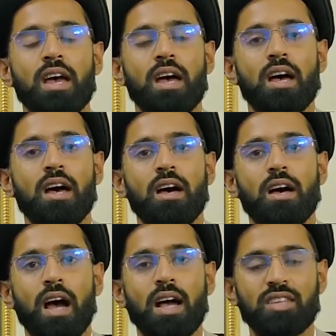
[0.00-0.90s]

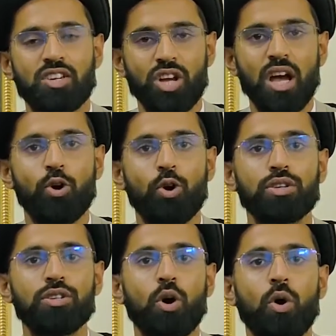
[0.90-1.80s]
a
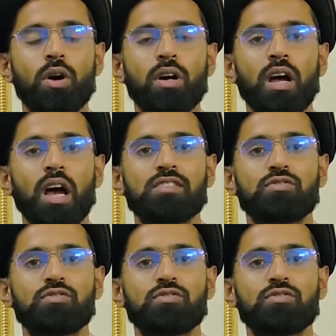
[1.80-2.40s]
tashahhud or a